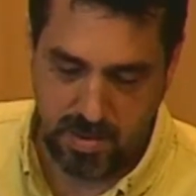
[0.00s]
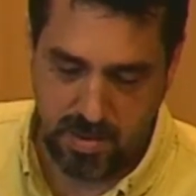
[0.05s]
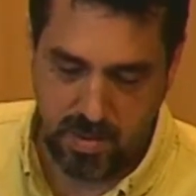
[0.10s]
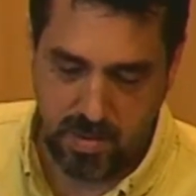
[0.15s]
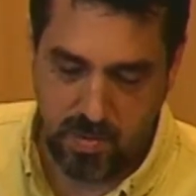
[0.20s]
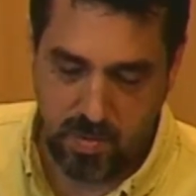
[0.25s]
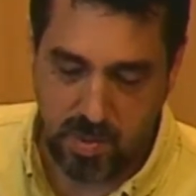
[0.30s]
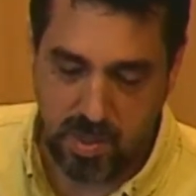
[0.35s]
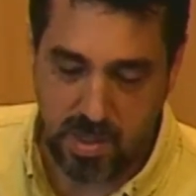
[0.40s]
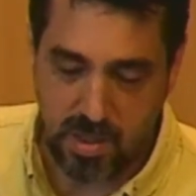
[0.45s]

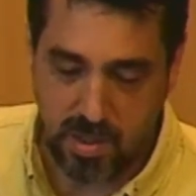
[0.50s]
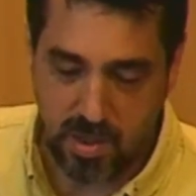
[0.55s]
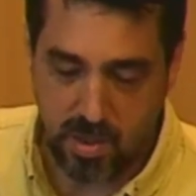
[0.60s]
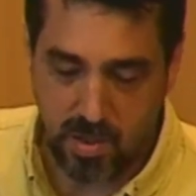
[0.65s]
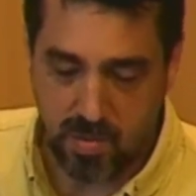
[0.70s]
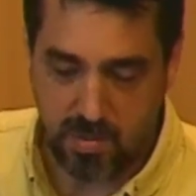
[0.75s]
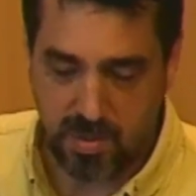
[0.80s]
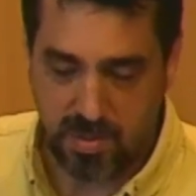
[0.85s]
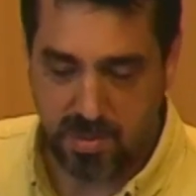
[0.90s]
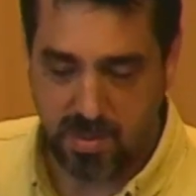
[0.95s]
We
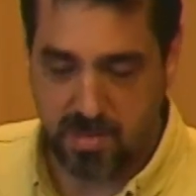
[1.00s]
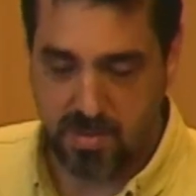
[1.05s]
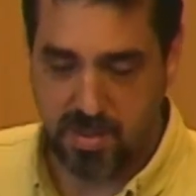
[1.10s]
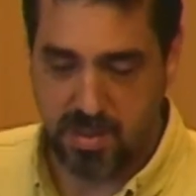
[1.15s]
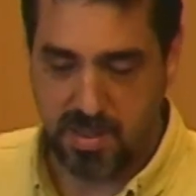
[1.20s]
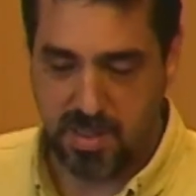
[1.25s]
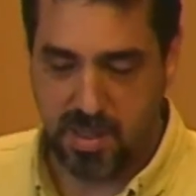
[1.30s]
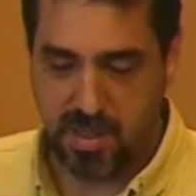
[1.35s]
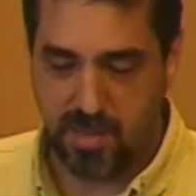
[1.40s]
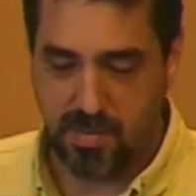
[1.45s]
know that there's a
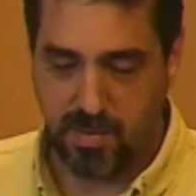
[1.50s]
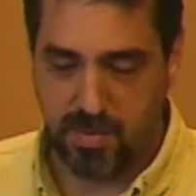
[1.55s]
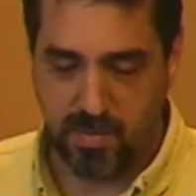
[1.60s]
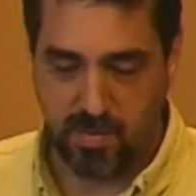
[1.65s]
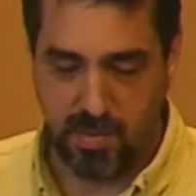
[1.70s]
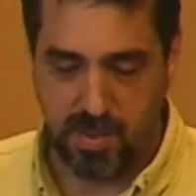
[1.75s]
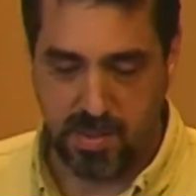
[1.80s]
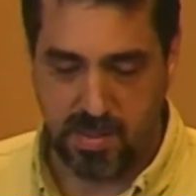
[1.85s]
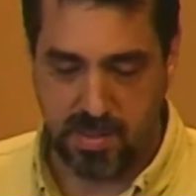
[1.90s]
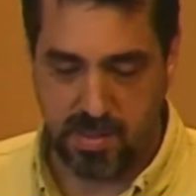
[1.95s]
terrible
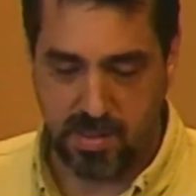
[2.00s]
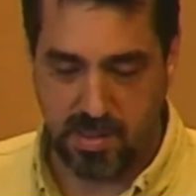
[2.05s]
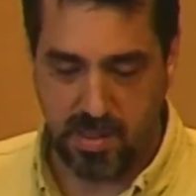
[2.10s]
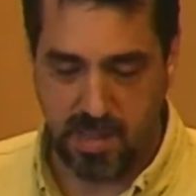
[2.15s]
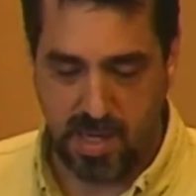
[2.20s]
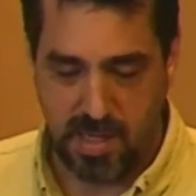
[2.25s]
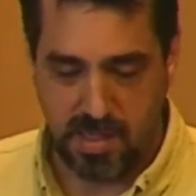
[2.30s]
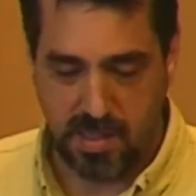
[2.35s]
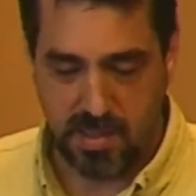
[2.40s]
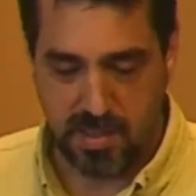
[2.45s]
risk
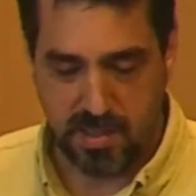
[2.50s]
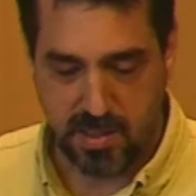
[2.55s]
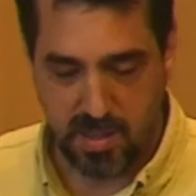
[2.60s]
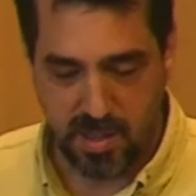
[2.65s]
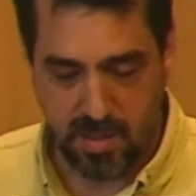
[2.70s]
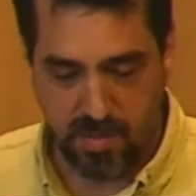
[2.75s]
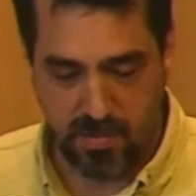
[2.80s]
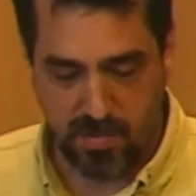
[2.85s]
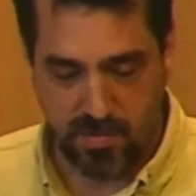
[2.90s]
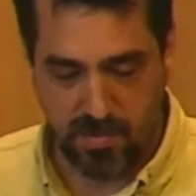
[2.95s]
and that
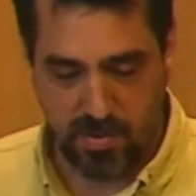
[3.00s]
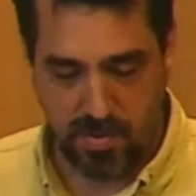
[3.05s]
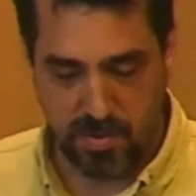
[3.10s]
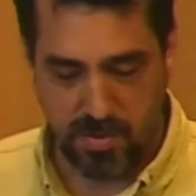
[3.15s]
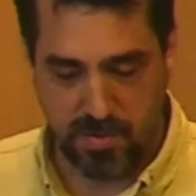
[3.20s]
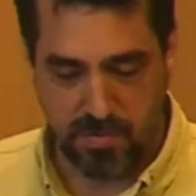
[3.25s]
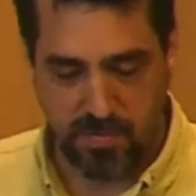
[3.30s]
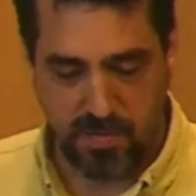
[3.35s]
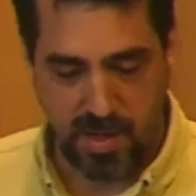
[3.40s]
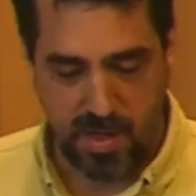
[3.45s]
some of those
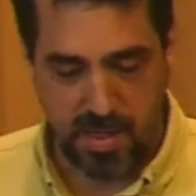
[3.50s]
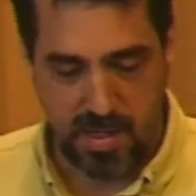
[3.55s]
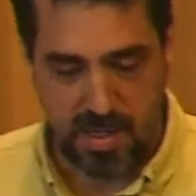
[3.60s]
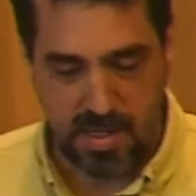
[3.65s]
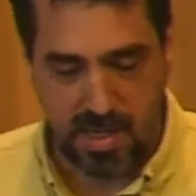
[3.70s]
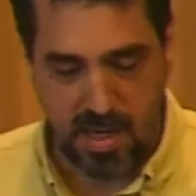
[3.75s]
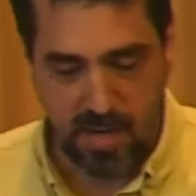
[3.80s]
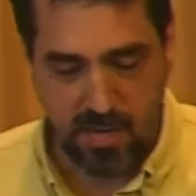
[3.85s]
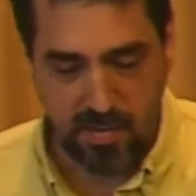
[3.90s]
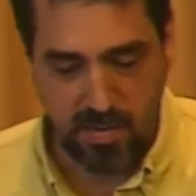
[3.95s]

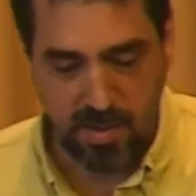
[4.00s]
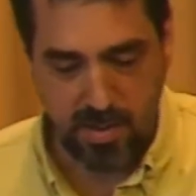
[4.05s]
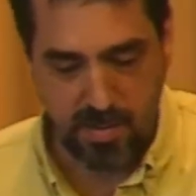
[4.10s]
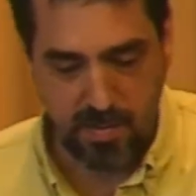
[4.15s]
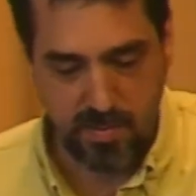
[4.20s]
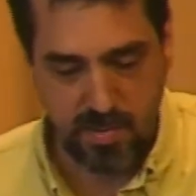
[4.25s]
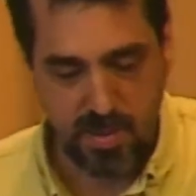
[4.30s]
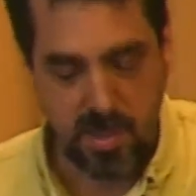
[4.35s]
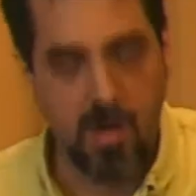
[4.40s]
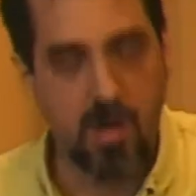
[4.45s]
frightening
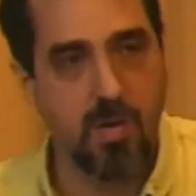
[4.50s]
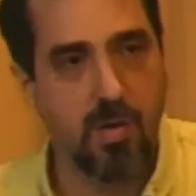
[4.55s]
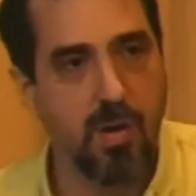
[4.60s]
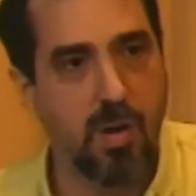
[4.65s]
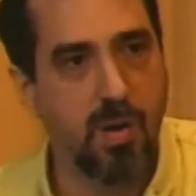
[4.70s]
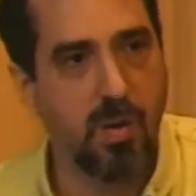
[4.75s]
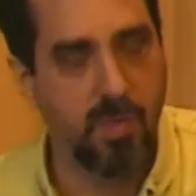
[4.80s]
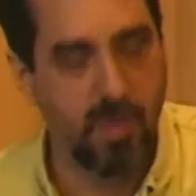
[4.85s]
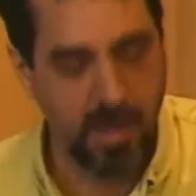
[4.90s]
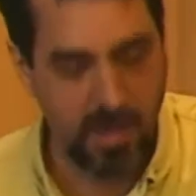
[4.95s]
outcomes are
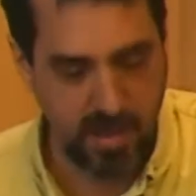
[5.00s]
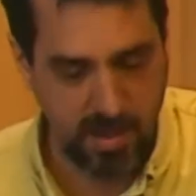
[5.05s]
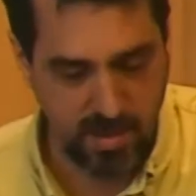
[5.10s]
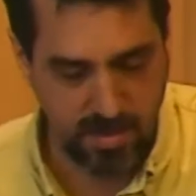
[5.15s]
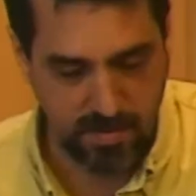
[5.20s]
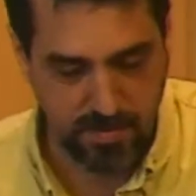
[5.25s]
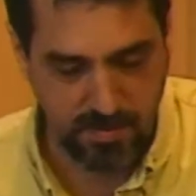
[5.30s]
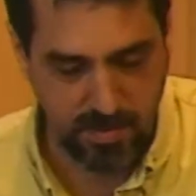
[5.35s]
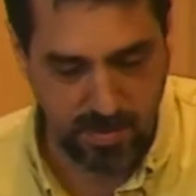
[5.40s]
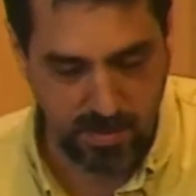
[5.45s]
already
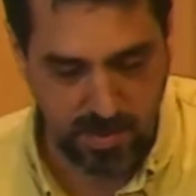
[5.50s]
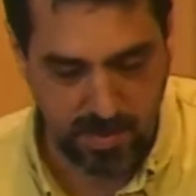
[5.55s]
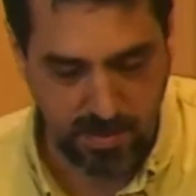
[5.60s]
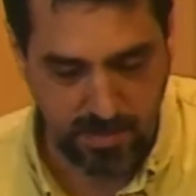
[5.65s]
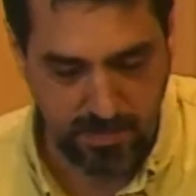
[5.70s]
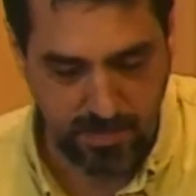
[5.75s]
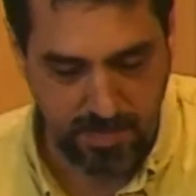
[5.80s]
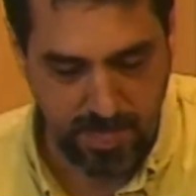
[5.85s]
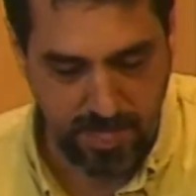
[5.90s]
unfolding.